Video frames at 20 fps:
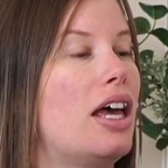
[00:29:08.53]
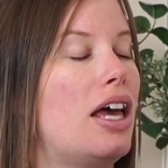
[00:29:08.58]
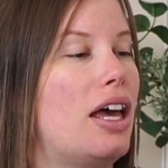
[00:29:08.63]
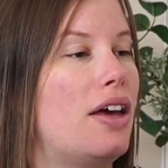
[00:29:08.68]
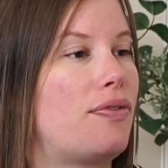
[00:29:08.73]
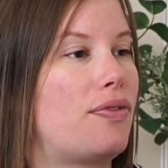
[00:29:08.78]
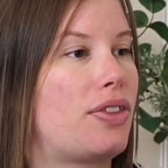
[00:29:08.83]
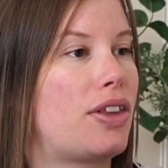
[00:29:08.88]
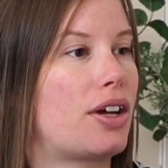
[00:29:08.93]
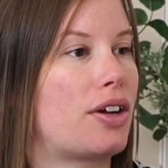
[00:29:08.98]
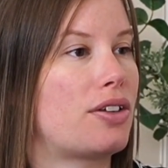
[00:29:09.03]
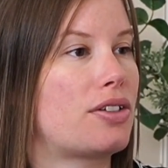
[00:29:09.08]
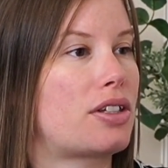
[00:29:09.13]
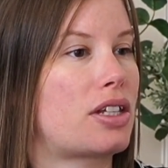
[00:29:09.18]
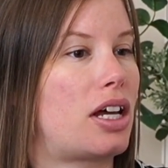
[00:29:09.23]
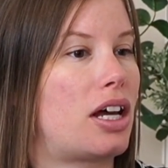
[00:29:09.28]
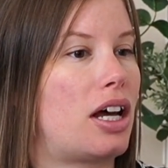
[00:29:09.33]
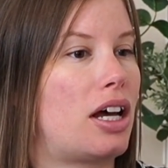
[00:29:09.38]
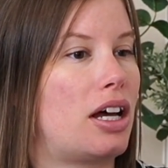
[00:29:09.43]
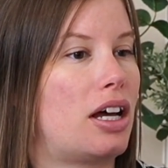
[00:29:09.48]
If there's
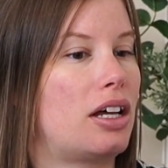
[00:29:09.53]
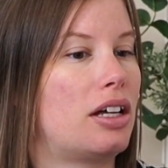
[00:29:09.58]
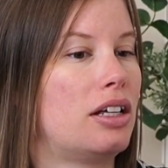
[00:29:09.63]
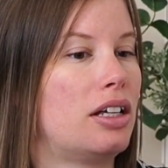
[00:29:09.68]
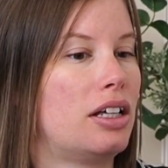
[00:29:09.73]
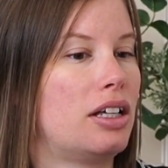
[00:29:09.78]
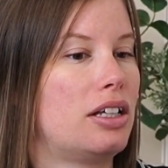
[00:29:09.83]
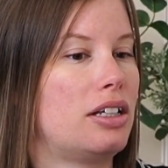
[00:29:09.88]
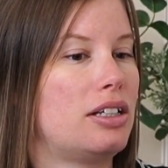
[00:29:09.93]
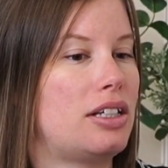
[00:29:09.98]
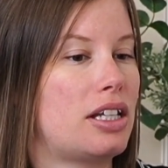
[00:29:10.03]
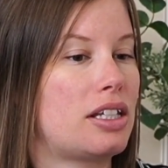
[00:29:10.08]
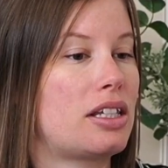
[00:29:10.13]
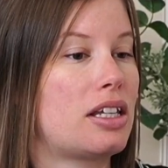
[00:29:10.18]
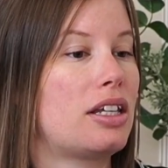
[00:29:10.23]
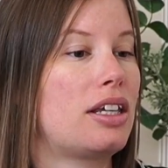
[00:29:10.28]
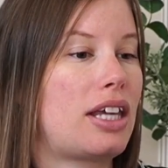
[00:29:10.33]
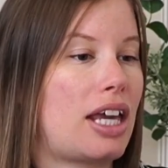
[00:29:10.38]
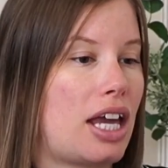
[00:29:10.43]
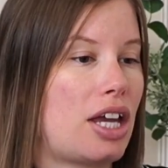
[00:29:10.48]
a
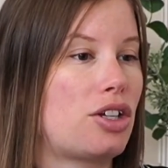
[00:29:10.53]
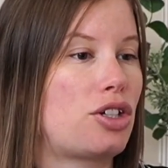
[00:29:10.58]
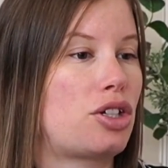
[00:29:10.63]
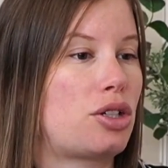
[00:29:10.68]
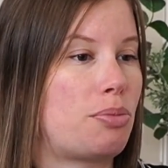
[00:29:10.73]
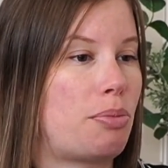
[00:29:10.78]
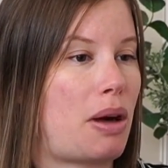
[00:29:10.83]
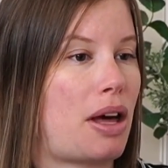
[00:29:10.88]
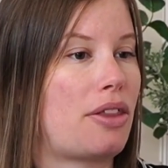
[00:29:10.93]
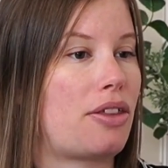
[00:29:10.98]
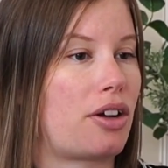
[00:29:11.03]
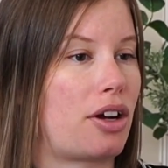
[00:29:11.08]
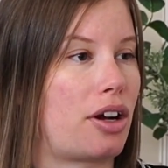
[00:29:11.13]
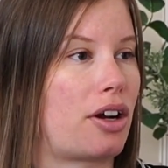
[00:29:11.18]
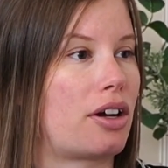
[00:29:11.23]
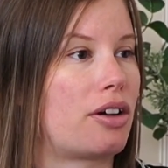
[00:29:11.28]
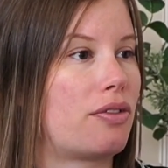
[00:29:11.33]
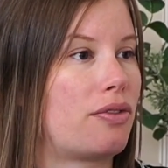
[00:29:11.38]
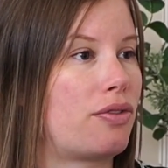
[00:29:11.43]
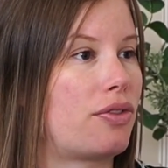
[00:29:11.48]
disengaged
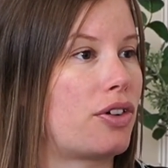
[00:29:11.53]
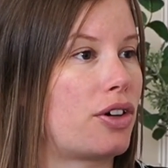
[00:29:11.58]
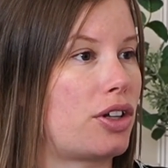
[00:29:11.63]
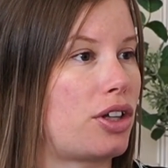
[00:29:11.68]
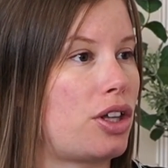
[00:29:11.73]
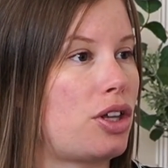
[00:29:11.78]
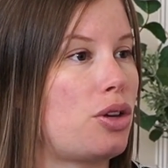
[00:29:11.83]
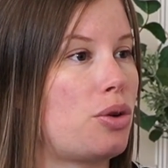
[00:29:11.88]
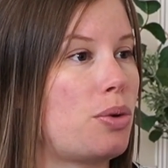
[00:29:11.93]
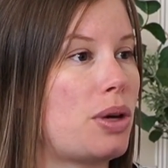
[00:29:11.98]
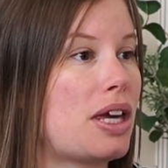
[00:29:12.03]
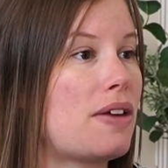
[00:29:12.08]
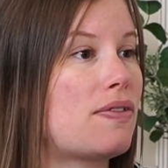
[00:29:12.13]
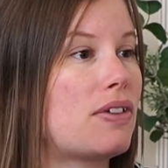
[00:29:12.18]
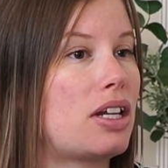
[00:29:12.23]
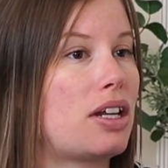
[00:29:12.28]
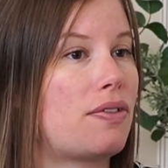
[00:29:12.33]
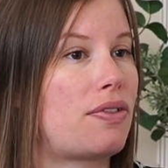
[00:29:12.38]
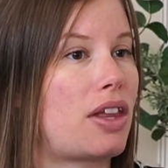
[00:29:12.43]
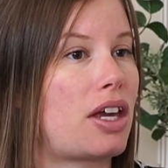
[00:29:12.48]
mother for you,
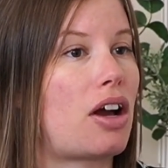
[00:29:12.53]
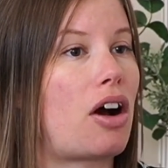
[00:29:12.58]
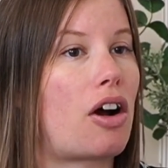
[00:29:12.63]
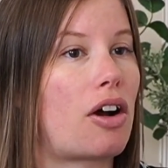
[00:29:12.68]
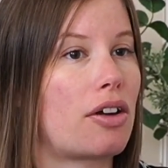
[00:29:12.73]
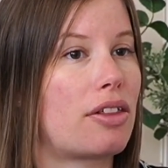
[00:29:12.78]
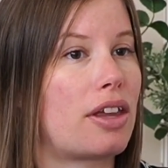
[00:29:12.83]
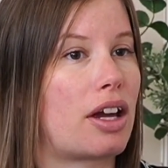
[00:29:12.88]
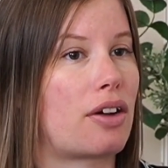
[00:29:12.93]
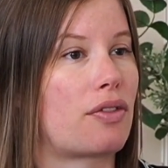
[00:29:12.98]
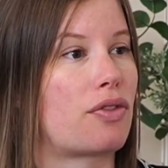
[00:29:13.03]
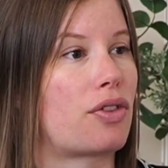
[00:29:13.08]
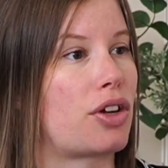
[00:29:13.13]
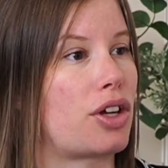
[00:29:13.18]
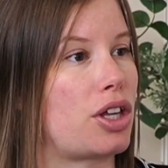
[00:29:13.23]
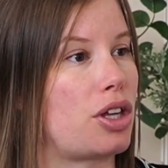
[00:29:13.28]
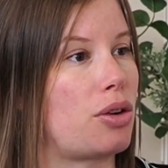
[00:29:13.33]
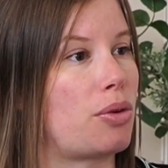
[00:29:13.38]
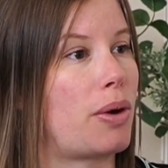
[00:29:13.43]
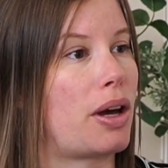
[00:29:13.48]
even if they are there for
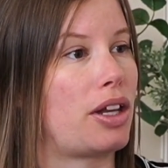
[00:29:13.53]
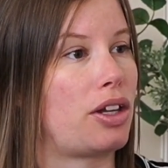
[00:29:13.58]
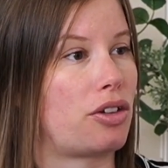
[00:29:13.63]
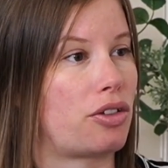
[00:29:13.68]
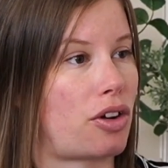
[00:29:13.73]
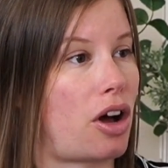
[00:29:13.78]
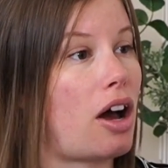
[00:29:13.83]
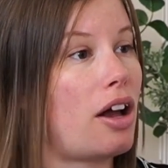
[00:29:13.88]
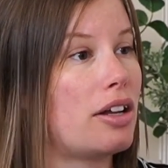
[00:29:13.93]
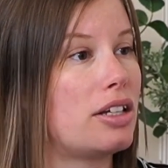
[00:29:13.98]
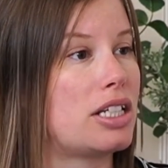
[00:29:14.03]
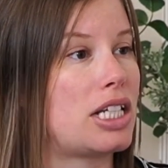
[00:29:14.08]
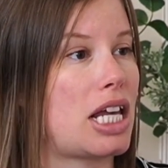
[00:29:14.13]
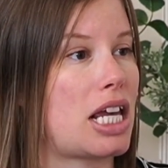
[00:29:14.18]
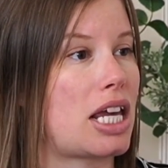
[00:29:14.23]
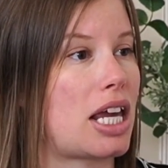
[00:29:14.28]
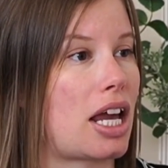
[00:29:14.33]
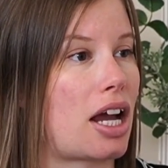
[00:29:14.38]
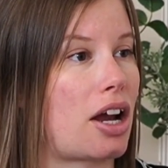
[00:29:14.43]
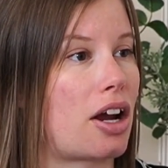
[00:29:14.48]
you and you're not in
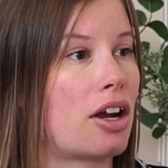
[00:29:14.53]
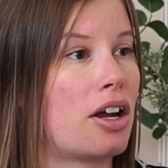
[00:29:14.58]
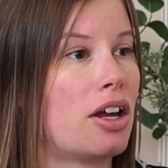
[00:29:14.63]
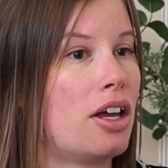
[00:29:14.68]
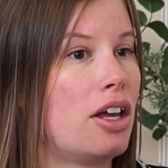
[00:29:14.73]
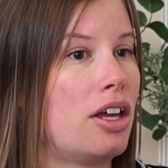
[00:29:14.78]
daycare,